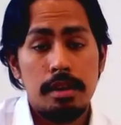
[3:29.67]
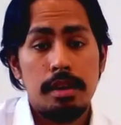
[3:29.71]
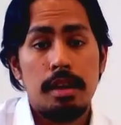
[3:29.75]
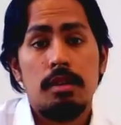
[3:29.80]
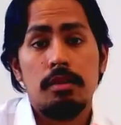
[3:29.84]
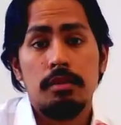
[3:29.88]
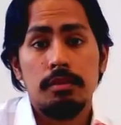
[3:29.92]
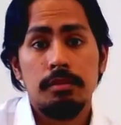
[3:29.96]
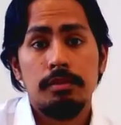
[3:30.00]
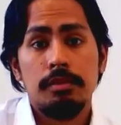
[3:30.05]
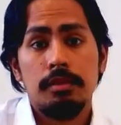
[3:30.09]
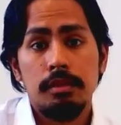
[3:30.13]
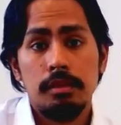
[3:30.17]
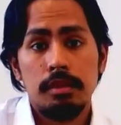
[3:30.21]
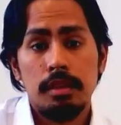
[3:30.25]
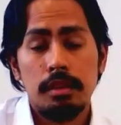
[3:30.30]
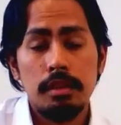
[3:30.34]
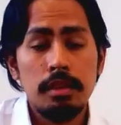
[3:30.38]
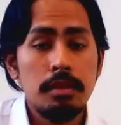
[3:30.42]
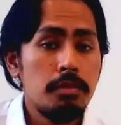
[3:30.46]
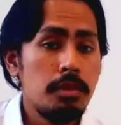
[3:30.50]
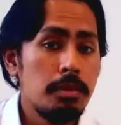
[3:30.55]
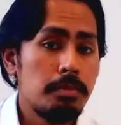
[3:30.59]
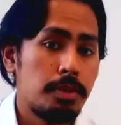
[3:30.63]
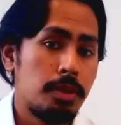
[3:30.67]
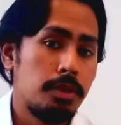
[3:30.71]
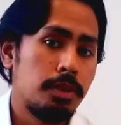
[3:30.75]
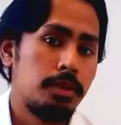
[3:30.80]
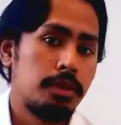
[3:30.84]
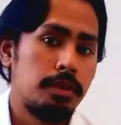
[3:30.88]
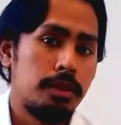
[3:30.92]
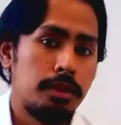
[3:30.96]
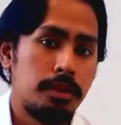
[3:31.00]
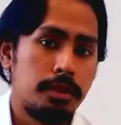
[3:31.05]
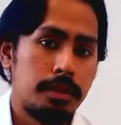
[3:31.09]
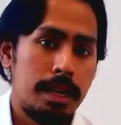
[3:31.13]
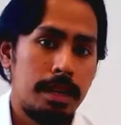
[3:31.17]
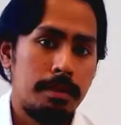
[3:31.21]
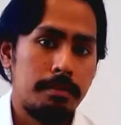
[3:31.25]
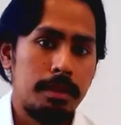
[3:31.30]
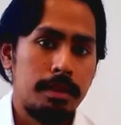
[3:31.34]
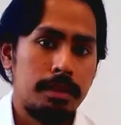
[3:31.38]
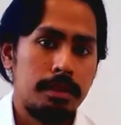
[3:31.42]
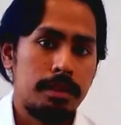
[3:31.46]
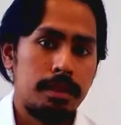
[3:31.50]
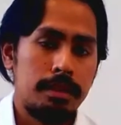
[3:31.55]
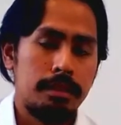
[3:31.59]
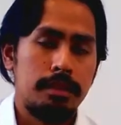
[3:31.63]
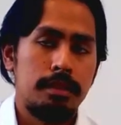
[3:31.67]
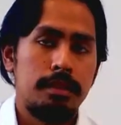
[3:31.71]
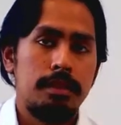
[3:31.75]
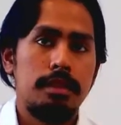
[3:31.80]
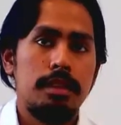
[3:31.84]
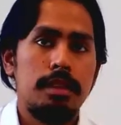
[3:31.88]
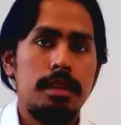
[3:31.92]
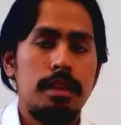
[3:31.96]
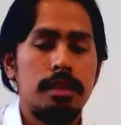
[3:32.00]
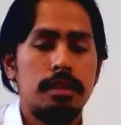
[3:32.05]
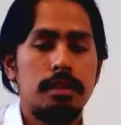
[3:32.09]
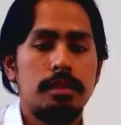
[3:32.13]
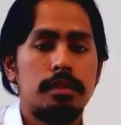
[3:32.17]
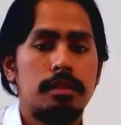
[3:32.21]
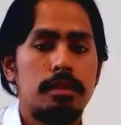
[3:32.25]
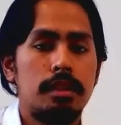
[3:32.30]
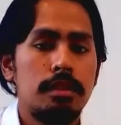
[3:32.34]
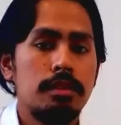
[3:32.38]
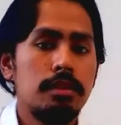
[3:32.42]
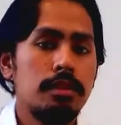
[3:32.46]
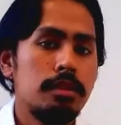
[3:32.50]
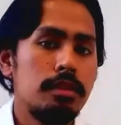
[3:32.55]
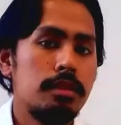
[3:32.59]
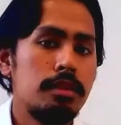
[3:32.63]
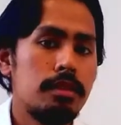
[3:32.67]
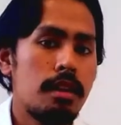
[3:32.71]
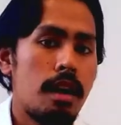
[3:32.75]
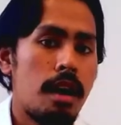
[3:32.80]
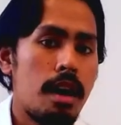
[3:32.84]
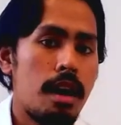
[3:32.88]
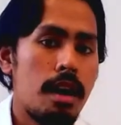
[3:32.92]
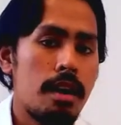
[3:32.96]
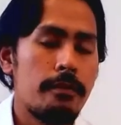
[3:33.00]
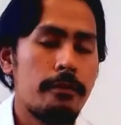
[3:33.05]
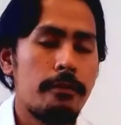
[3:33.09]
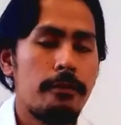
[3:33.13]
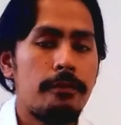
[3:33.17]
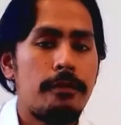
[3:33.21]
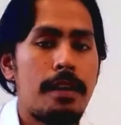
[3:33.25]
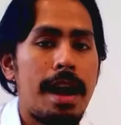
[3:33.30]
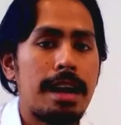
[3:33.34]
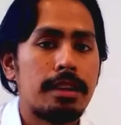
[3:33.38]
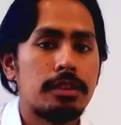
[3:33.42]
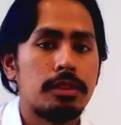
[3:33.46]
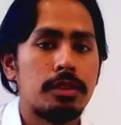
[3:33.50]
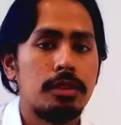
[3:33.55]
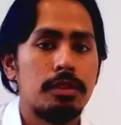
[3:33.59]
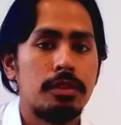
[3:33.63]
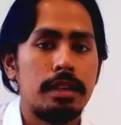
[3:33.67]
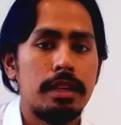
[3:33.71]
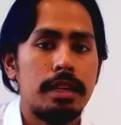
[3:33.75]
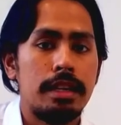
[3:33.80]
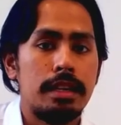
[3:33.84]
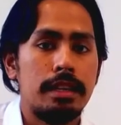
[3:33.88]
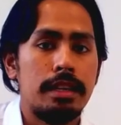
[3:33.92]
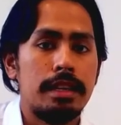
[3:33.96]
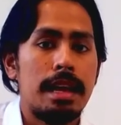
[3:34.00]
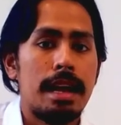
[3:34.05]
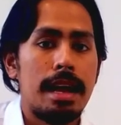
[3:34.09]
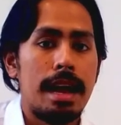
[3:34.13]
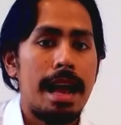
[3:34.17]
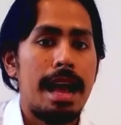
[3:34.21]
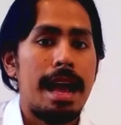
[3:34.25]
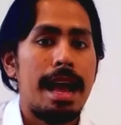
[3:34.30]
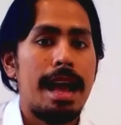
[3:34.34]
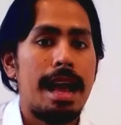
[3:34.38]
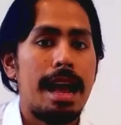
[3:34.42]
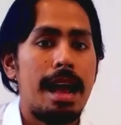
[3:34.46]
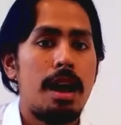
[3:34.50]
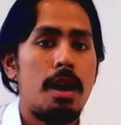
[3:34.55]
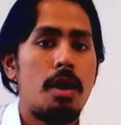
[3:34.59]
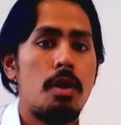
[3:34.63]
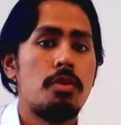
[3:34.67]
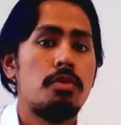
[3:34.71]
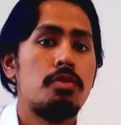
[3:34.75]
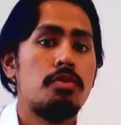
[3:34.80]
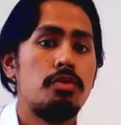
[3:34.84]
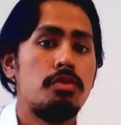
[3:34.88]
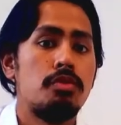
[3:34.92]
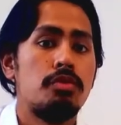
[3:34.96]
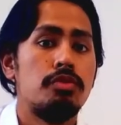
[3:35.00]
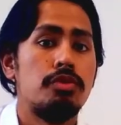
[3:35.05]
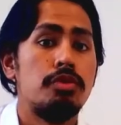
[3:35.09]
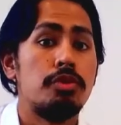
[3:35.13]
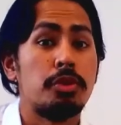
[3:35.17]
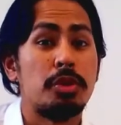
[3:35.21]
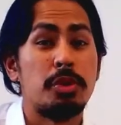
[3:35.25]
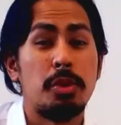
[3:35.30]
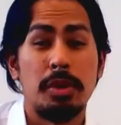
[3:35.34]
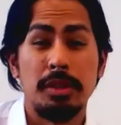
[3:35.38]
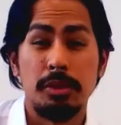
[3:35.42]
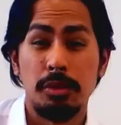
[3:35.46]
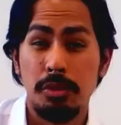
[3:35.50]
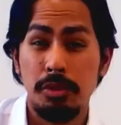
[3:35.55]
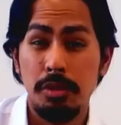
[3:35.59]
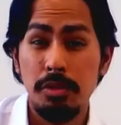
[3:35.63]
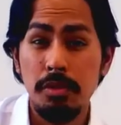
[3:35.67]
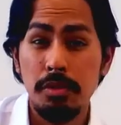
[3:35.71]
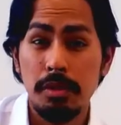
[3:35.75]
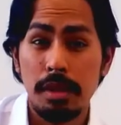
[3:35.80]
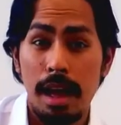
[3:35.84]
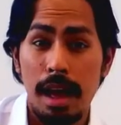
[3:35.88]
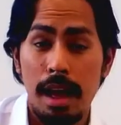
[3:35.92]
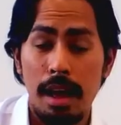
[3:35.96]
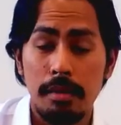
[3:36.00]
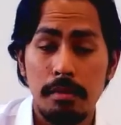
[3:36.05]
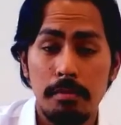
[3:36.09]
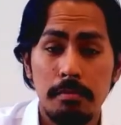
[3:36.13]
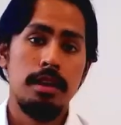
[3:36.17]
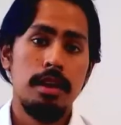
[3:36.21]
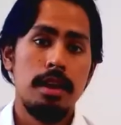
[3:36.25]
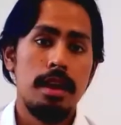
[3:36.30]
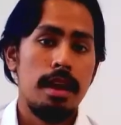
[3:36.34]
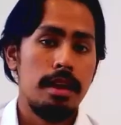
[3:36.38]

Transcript: Now, the thing with personal statements is it does not factor in how you're going to do that.